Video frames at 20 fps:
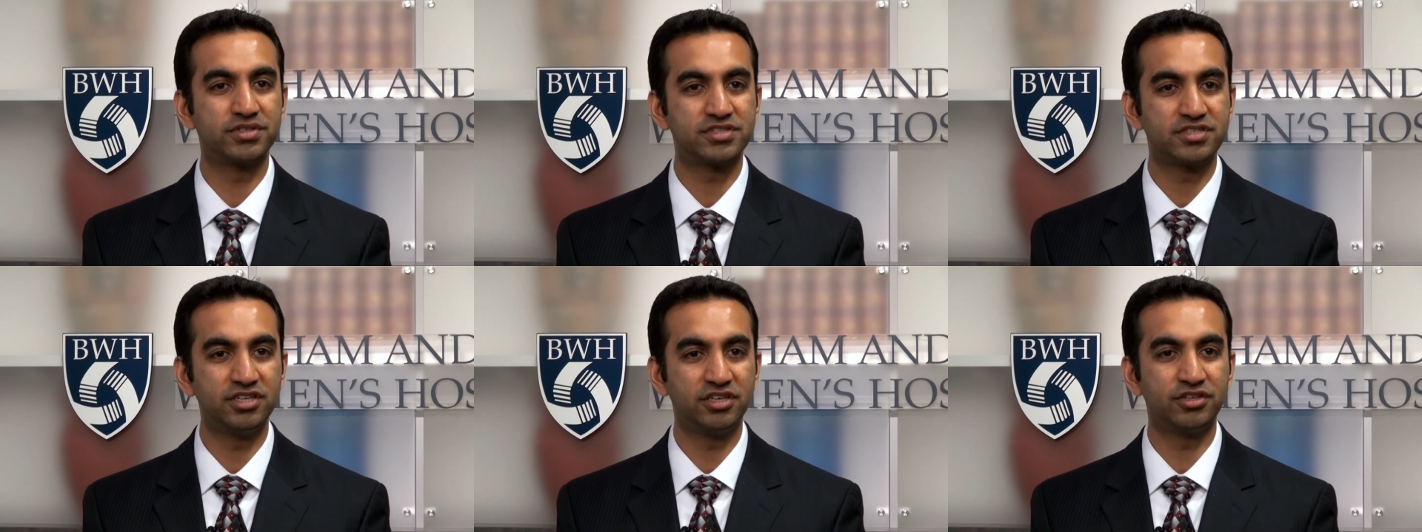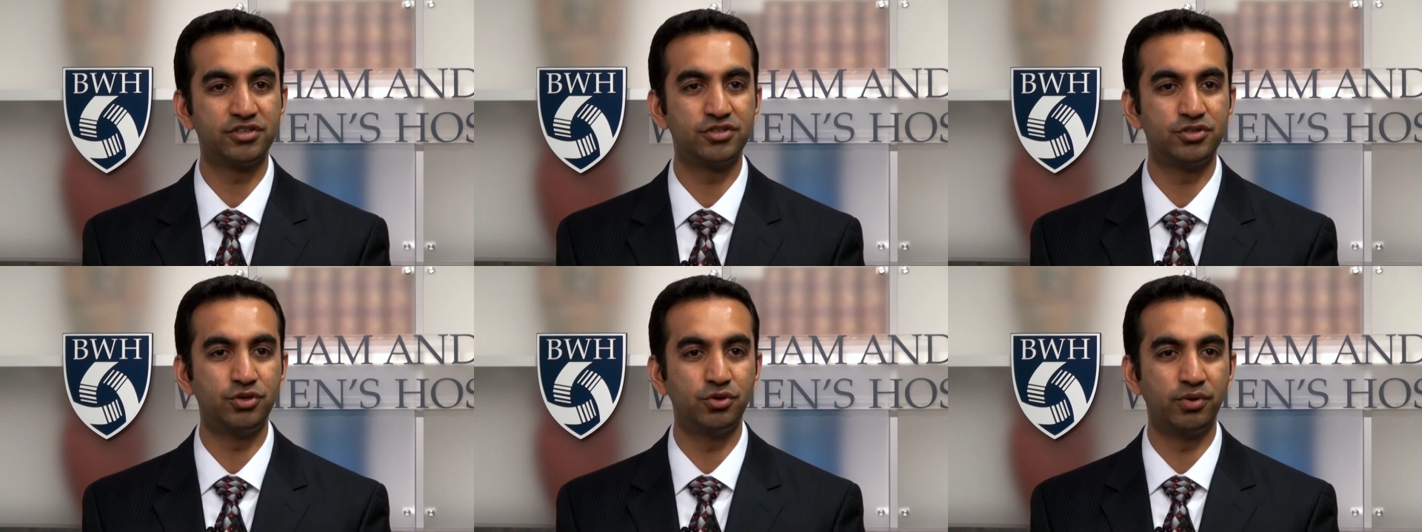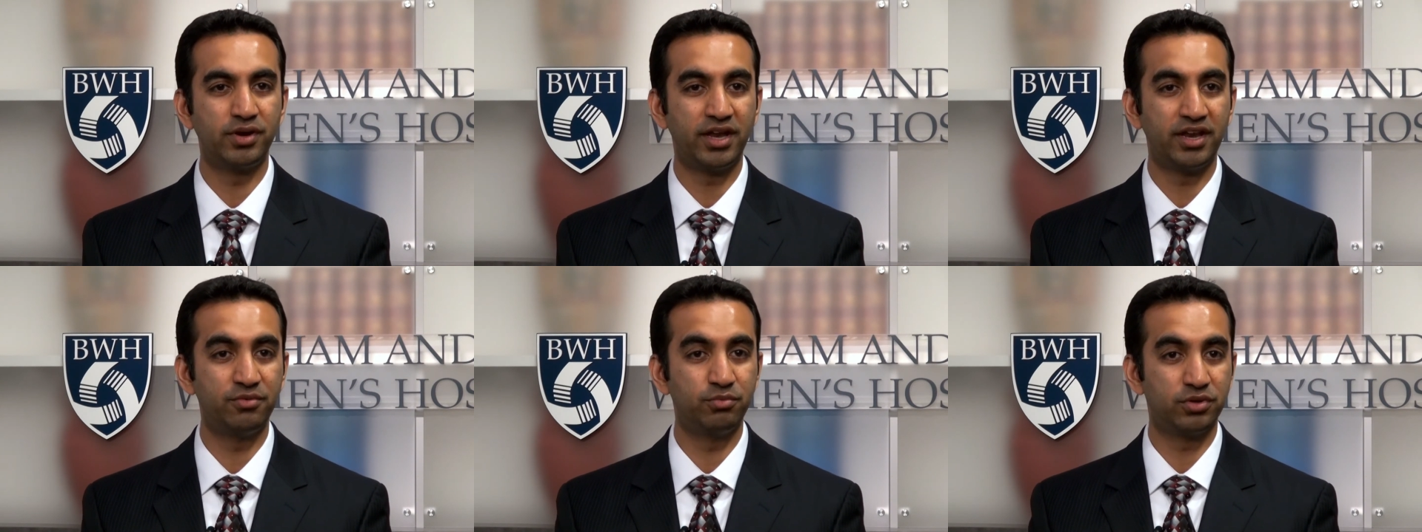still
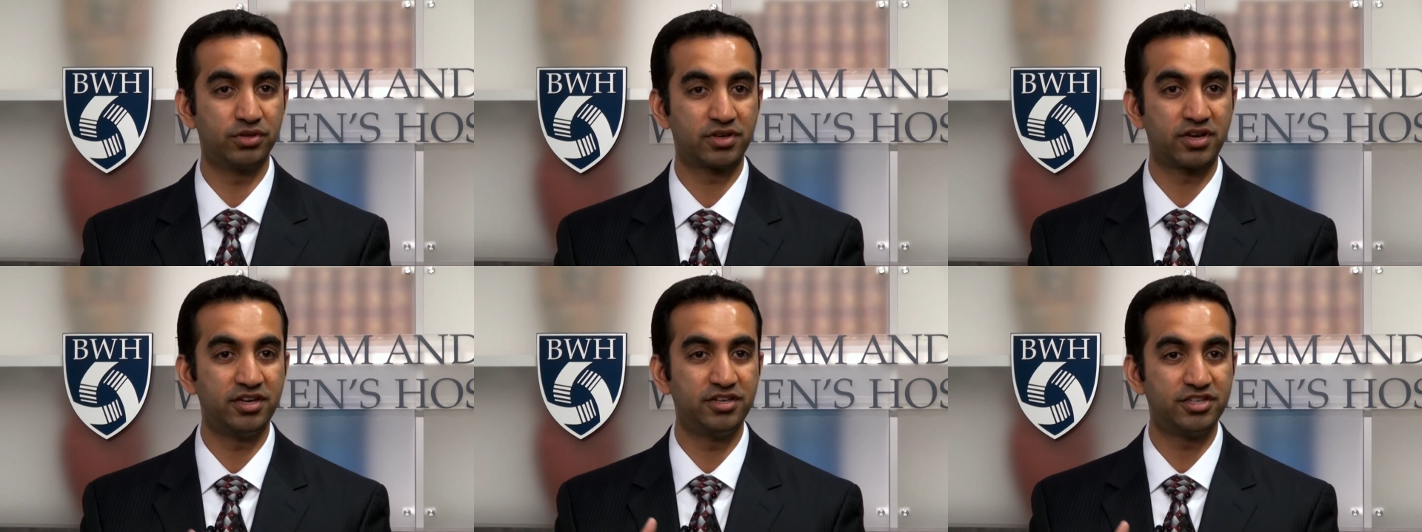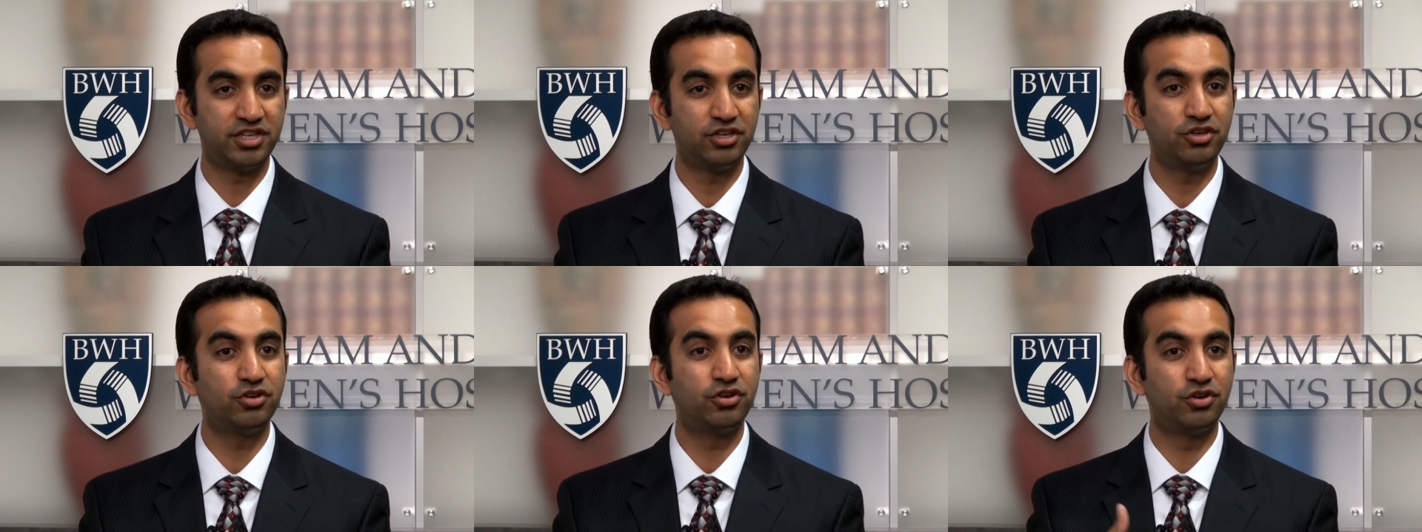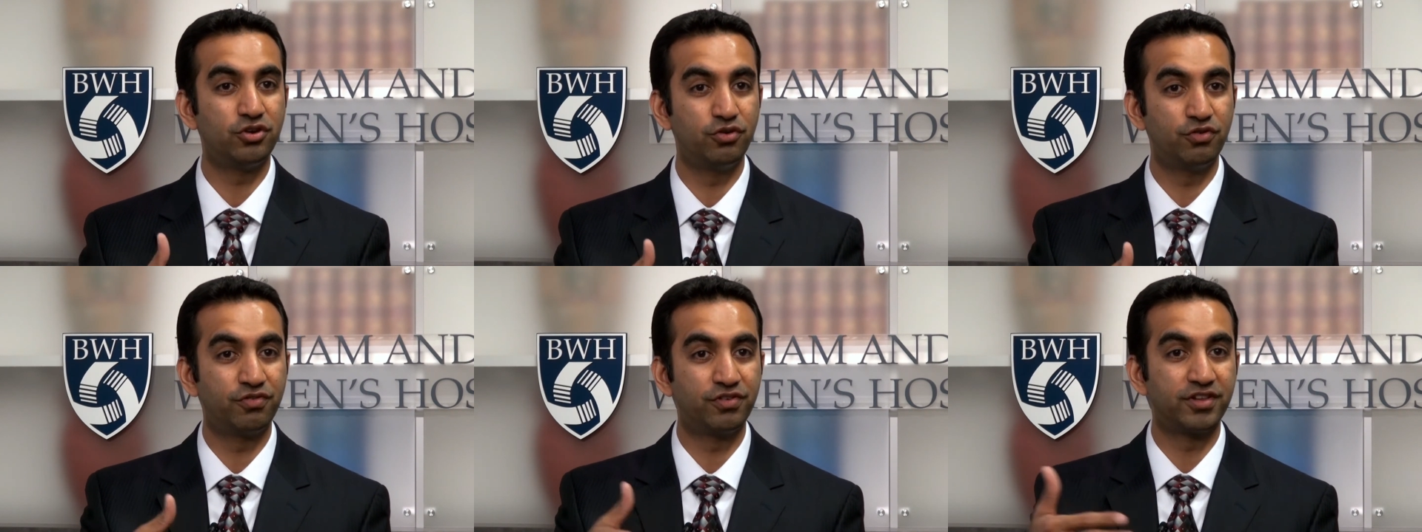do and will continue
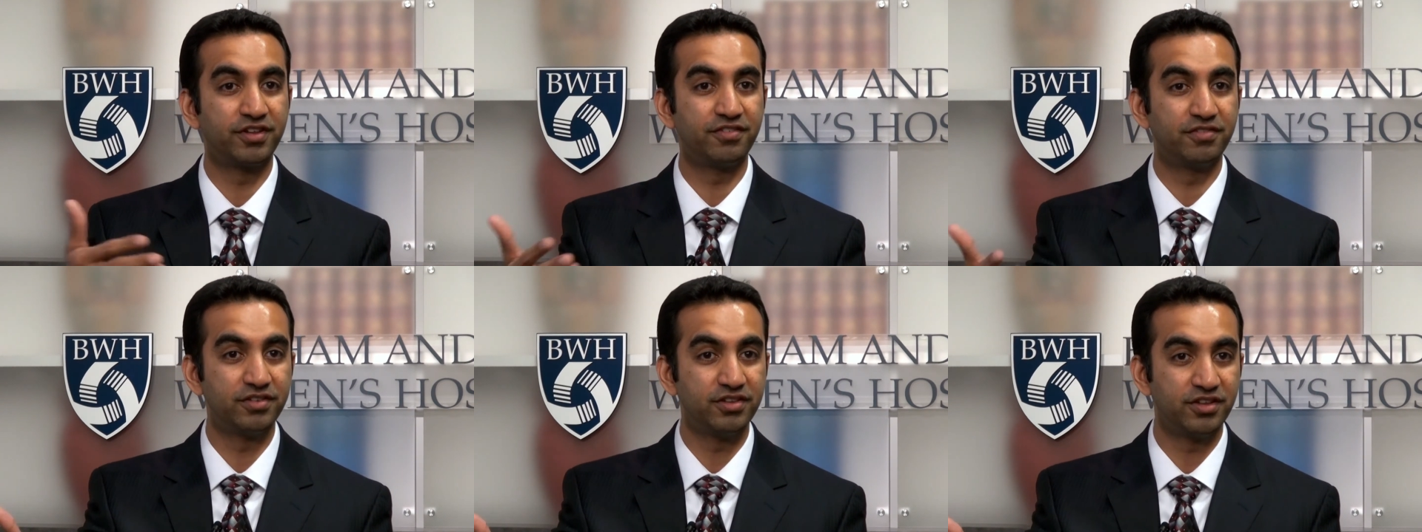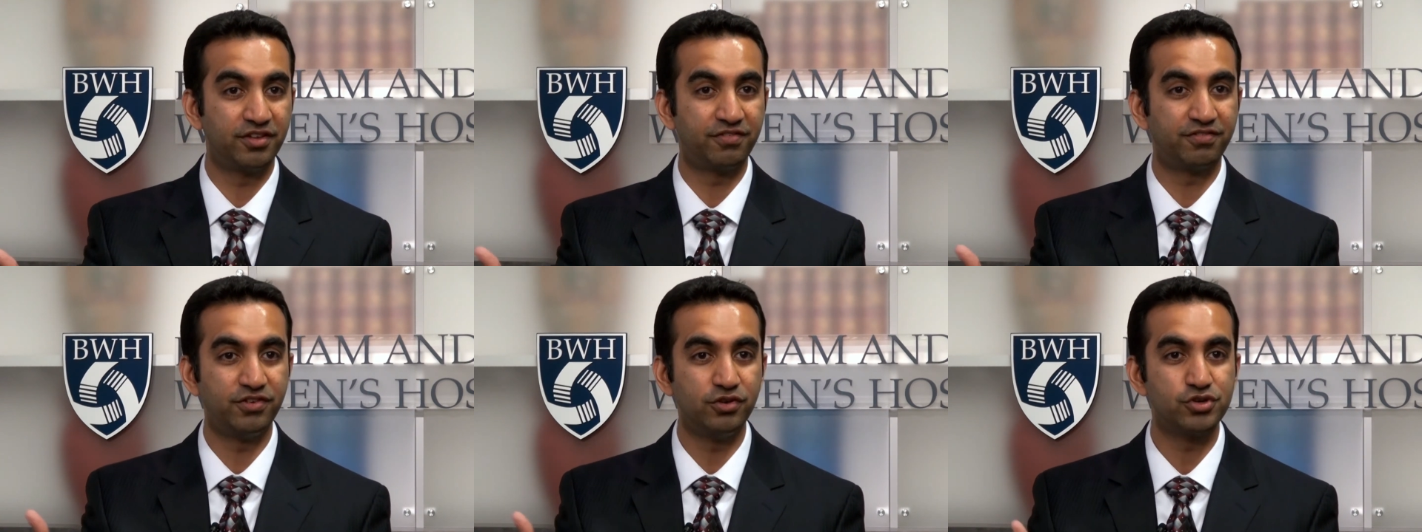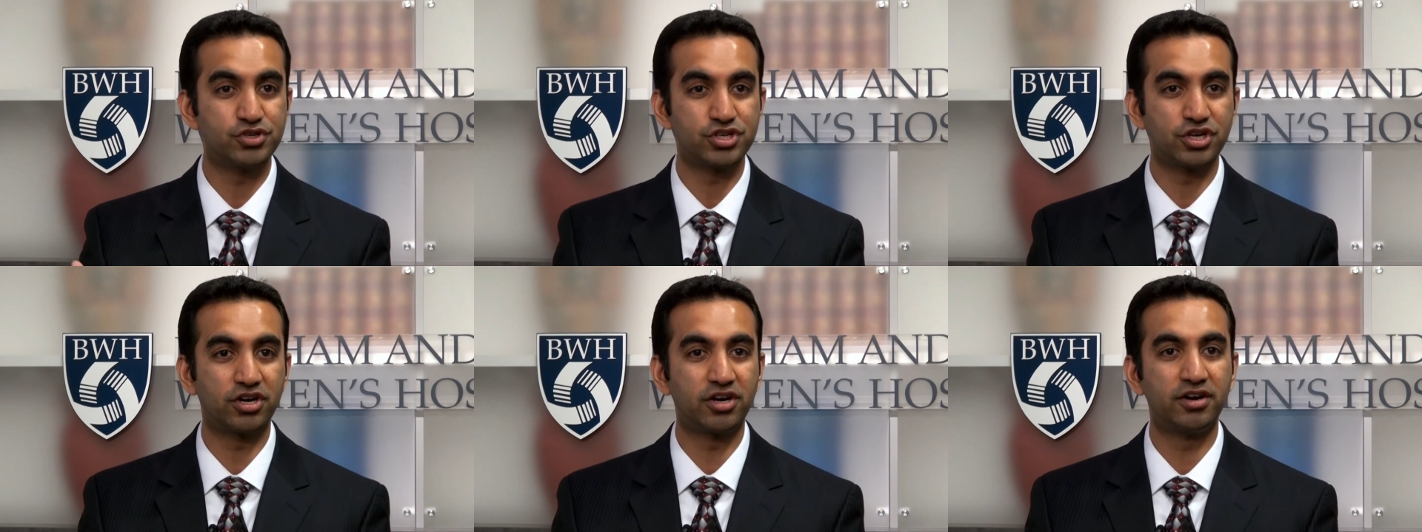to do for the
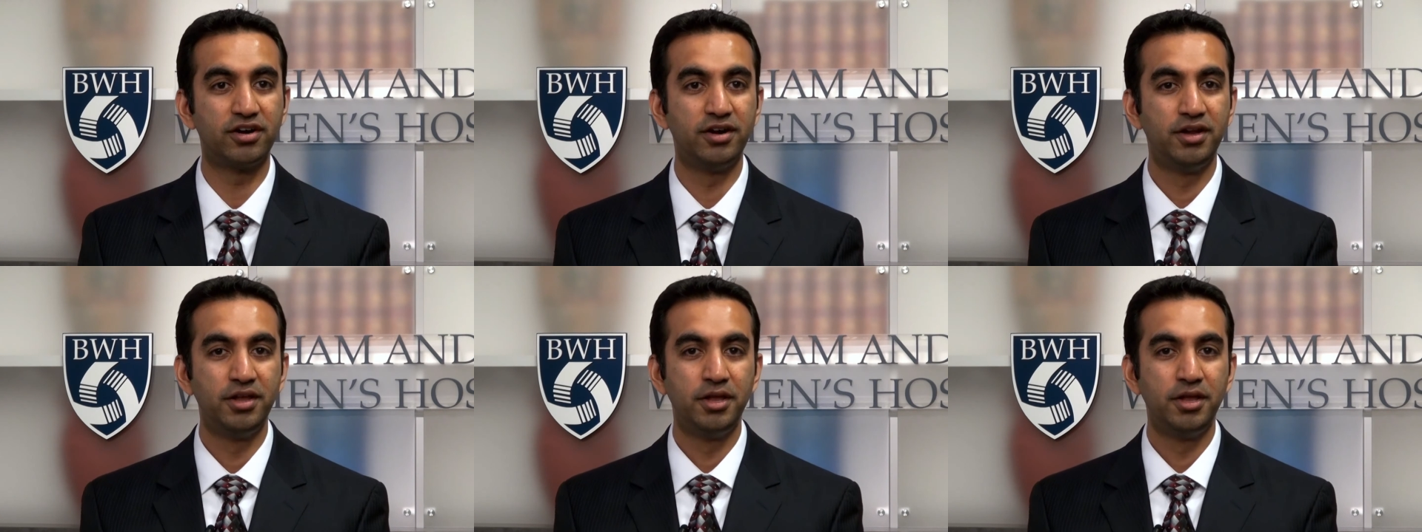future.